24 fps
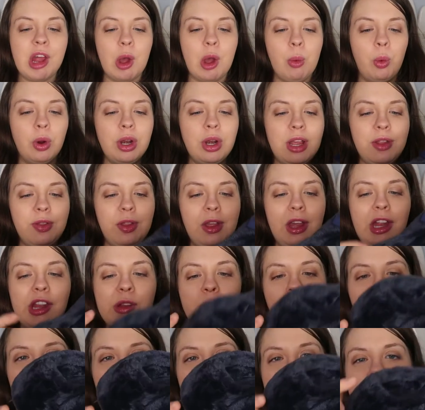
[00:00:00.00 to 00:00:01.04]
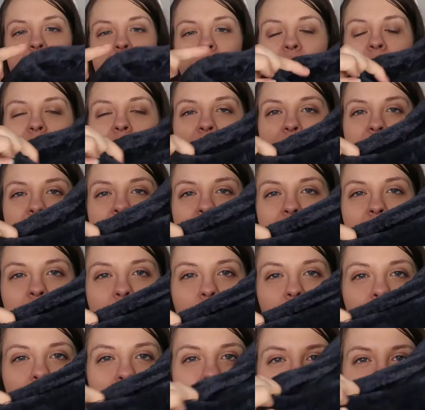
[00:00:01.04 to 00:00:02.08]
I wanted these ones because I've kind of
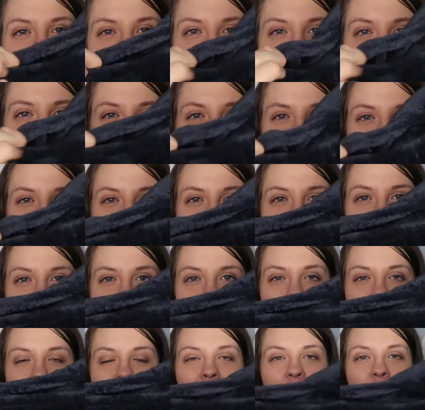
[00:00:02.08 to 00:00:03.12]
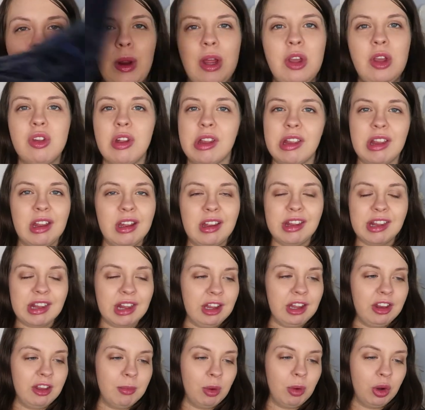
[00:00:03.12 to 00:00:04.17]
got like the easy bit at the back where you just like
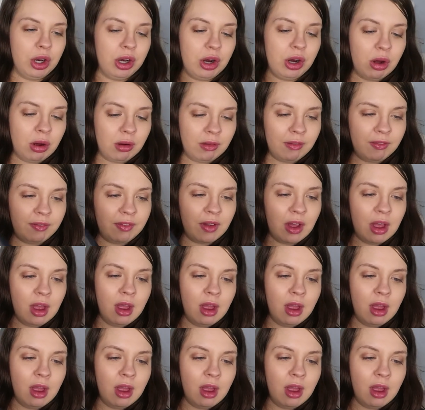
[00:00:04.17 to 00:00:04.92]
slide them on and off.